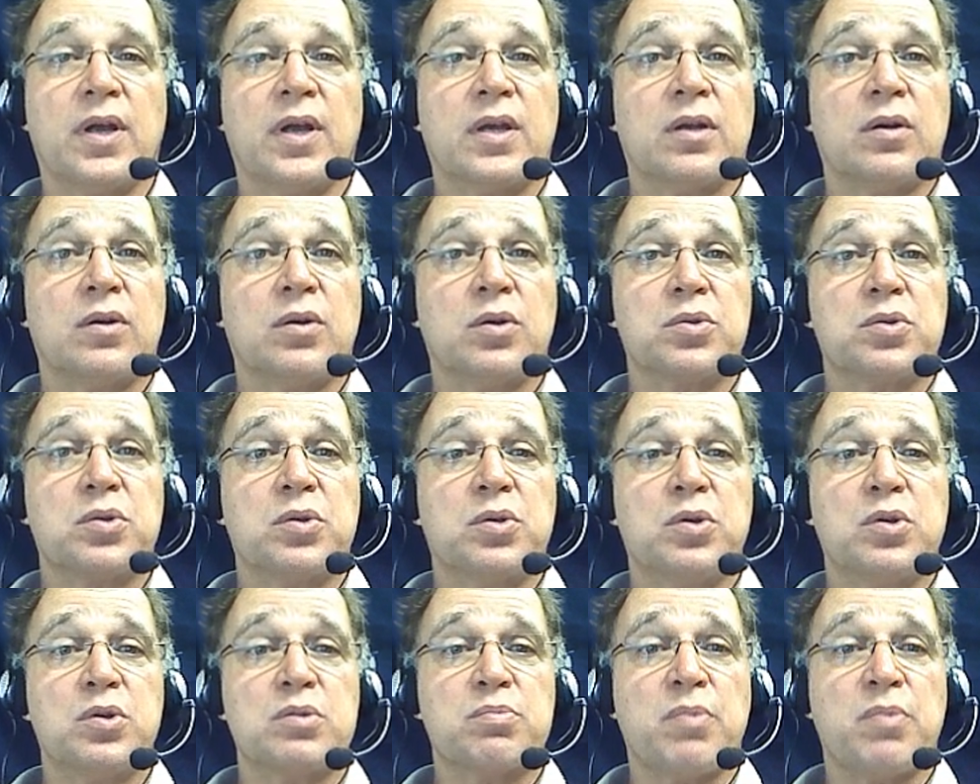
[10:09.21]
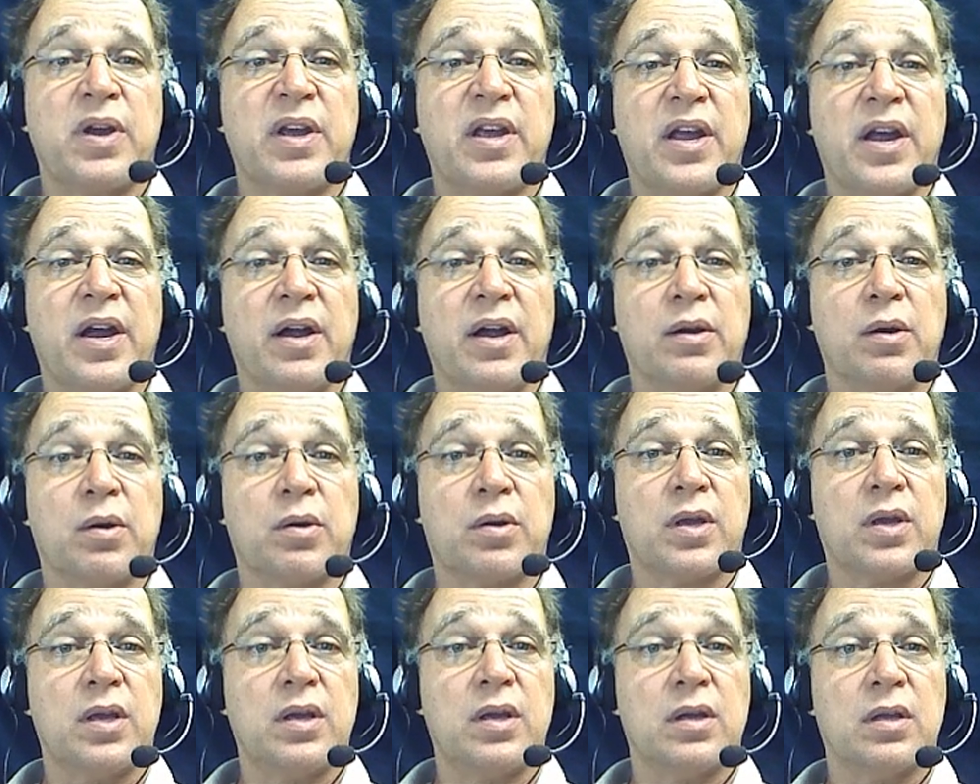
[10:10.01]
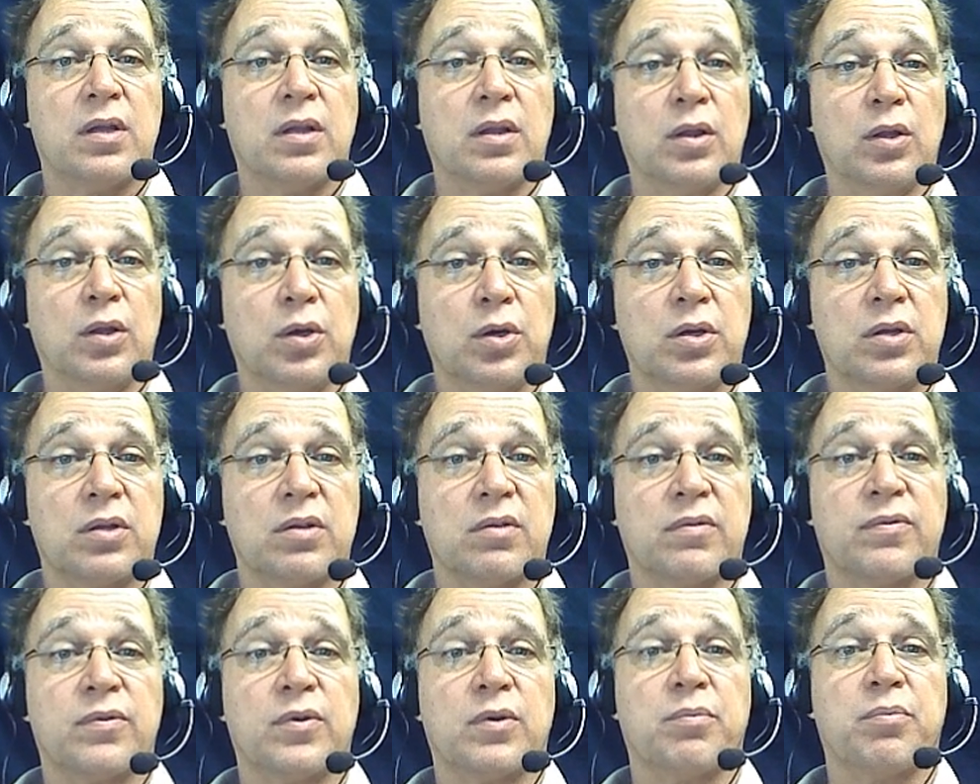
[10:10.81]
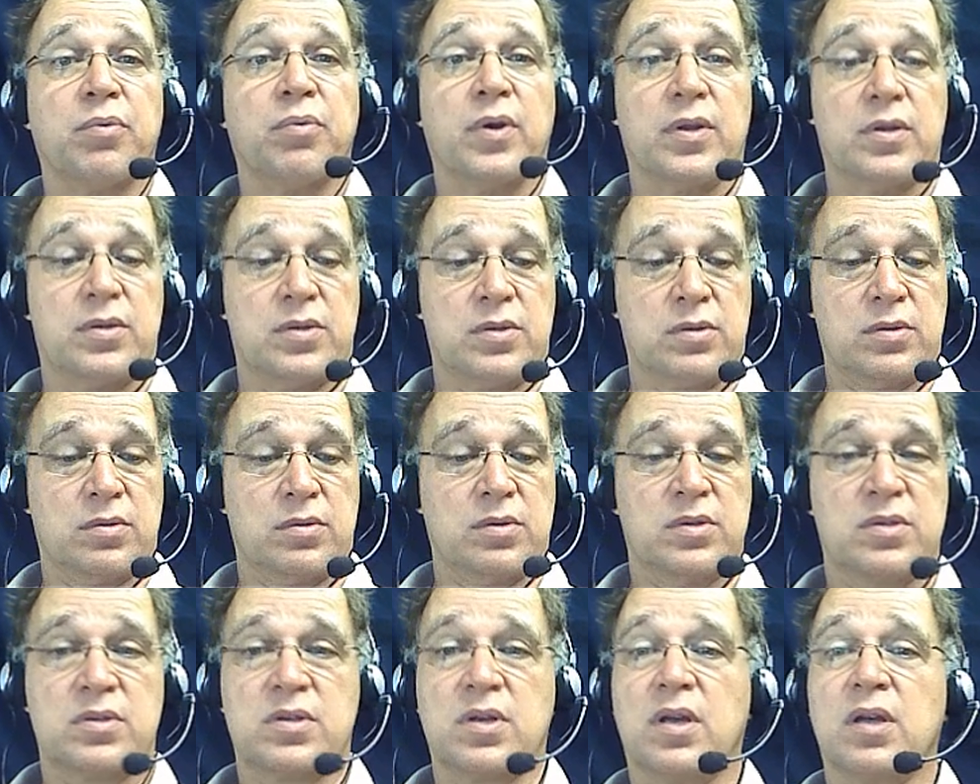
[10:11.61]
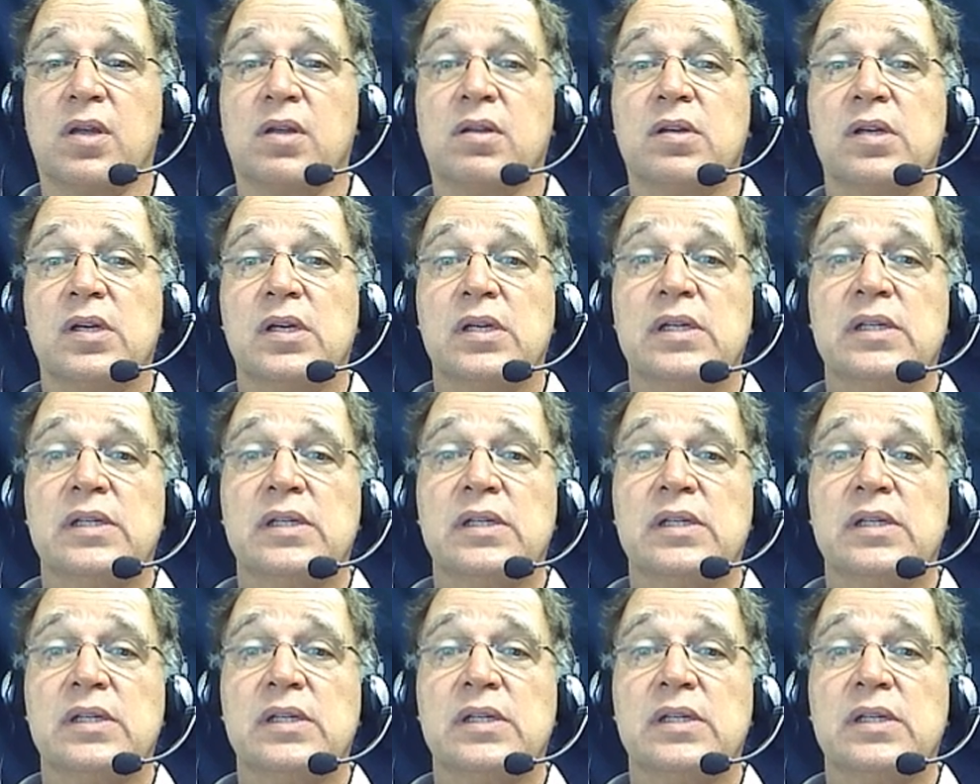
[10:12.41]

I can also use my arrow key and look at the footprints and say,